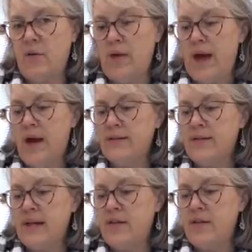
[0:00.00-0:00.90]
the
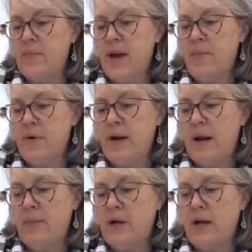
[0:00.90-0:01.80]
outside of the paper, and
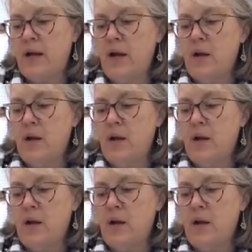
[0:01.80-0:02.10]
I'm going to